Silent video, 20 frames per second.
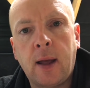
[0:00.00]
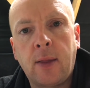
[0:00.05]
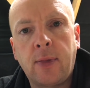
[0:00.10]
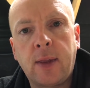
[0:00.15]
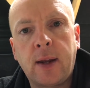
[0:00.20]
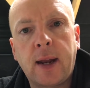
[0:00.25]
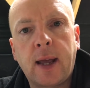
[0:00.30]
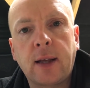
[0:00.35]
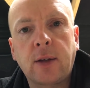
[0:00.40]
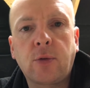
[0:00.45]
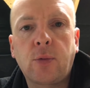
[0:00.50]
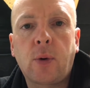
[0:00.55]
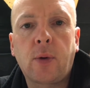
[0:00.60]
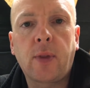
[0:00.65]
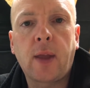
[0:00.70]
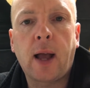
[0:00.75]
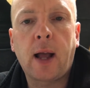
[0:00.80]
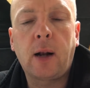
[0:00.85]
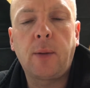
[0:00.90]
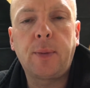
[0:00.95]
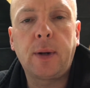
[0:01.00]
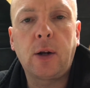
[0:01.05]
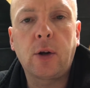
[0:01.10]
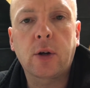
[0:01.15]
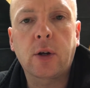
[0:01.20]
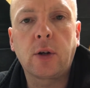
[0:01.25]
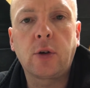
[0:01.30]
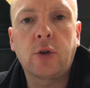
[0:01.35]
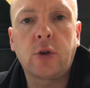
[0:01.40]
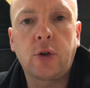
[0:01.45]
the next one that I'll be
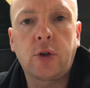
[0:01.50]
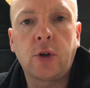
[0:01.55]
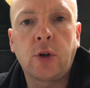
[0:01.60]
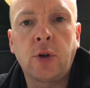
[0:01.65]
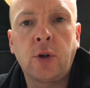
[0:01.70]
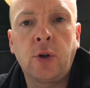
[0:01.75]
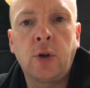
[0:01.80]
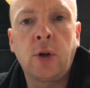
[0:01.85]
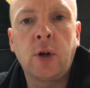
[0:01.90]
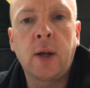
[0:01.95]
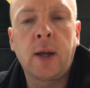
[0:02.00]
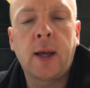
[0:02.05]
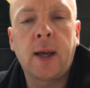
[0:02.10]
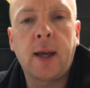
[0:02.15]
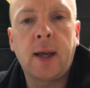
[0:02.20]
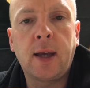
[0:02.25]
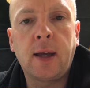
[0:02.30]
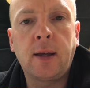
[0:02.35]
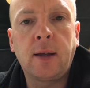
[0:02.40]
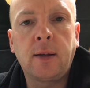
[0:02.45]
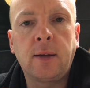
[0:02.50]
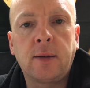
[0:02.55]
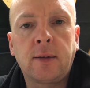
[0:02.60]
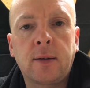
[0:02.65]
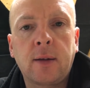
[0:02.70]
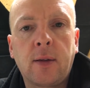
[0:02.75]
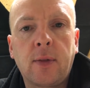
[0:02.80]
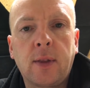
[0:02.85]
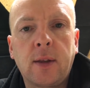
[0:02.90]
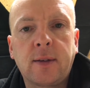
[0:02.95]
looking to do
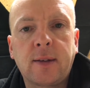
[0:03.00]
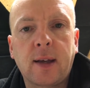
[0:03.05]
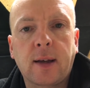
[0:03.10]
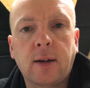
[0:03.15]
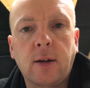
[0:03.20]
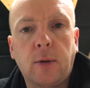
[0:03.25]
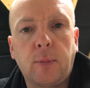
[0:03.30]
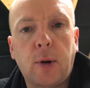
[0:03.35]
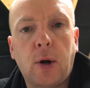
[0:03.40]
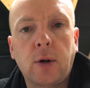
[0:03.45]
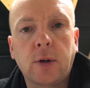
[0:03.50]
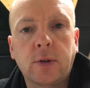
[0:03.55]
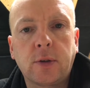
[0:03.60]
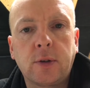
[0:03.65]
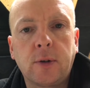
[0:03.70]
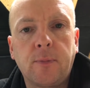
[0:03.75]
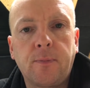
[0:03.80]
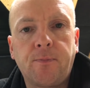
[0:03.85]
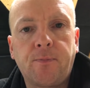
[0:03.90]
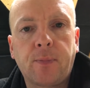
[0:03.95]
is the signal box,